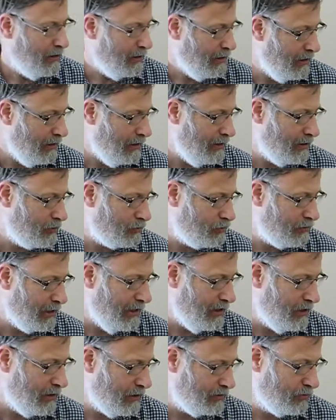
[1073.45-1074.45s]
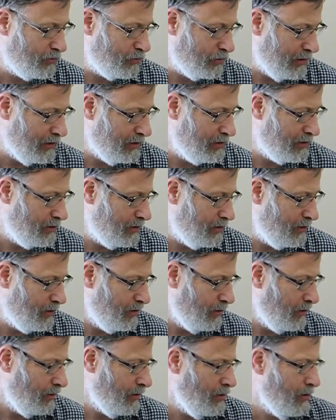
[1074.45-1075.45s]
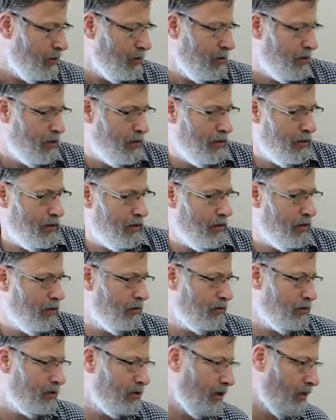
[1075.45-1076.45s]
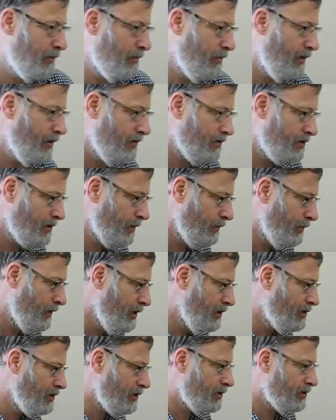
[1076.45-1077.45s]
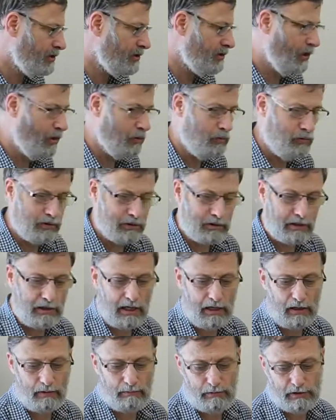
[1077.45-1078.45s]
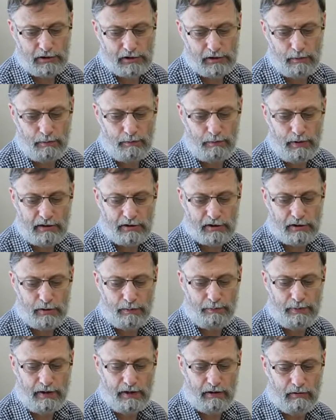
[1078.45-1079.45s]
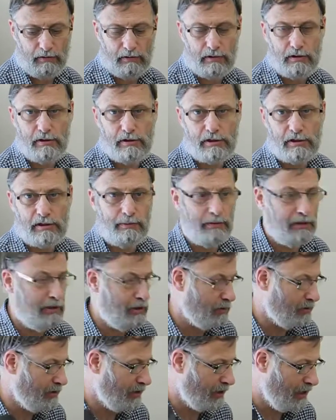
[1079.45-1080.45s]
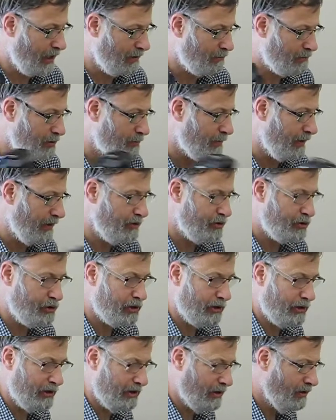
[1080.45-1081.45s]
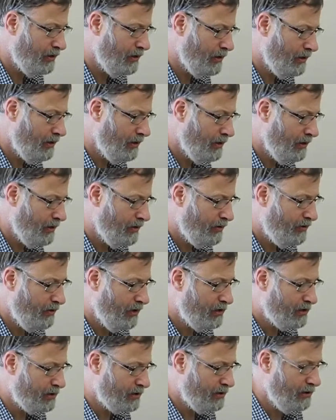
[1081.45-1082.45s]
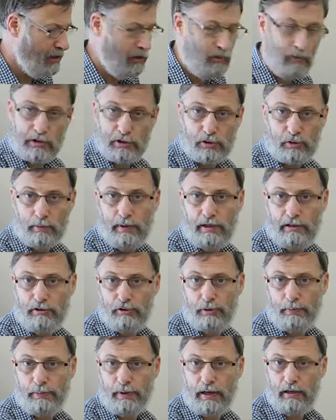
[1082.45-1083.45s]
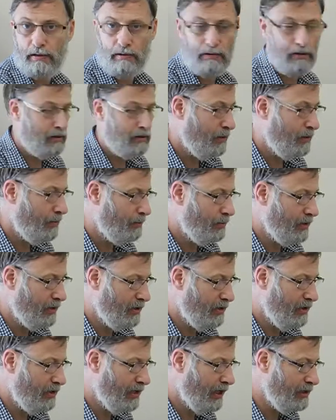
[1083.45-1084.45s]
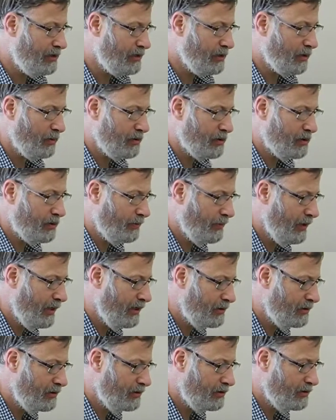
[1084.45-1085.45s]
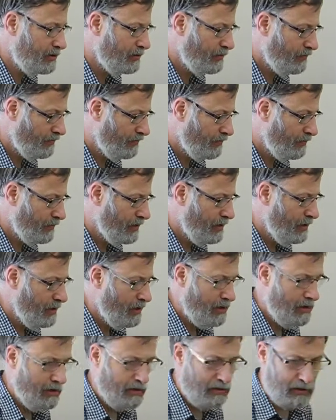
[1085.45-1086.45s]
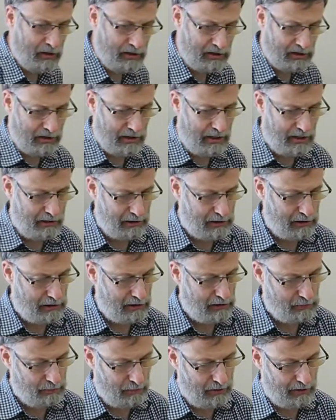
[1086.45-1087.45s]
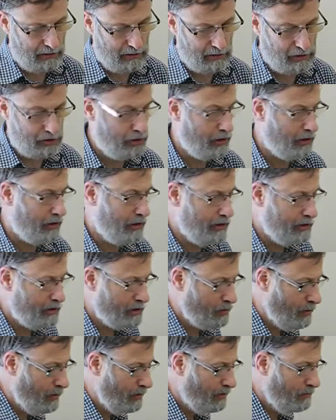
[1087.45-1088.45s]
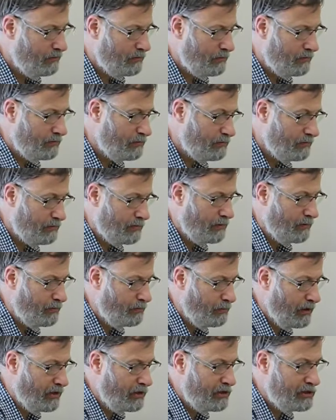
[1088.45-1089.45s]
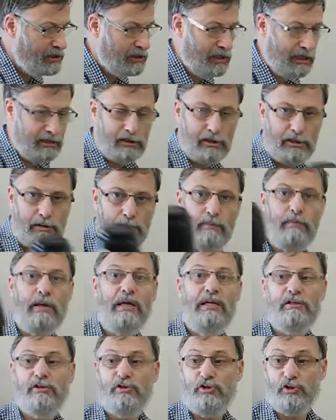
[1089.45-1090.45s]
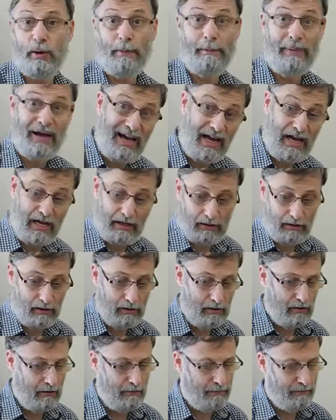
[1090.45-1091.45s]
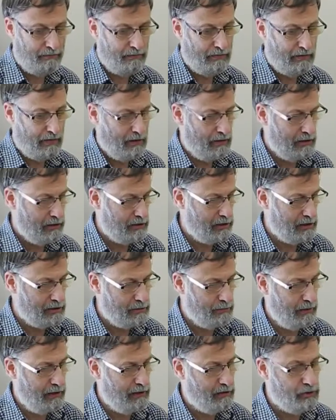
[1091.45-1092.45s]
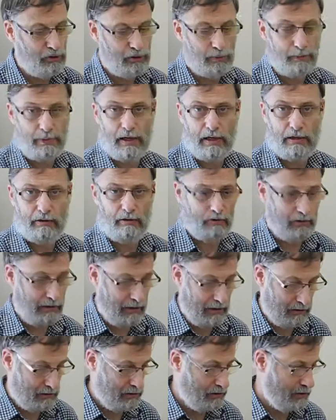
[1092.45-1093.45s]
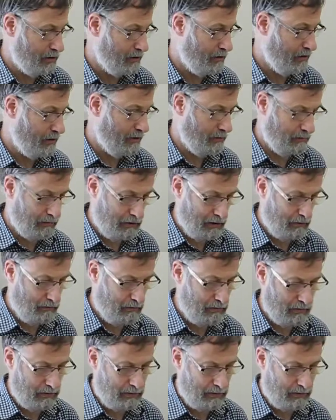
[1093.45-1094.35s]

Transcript: E-300. And some of these older cameras are better built than some of the new. And the camera's made in China. The early ones were made in Japan, but the later ones are made in... This lens is made in China as well, but this lens is made in Japan. It says made in Japan on that, so I don't know.